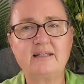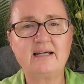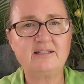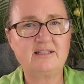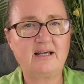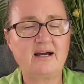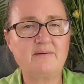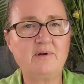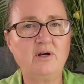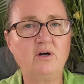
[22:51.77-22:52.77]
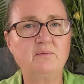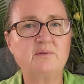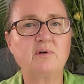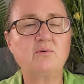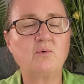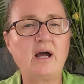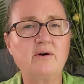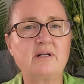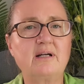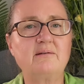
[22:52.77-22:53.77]
Yes, time helps, but how
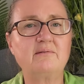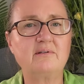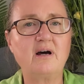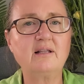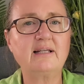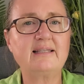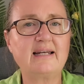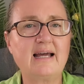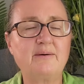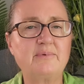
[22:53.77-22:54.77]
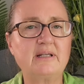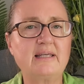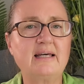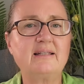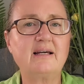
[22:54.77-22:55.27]
can I not let that happen again?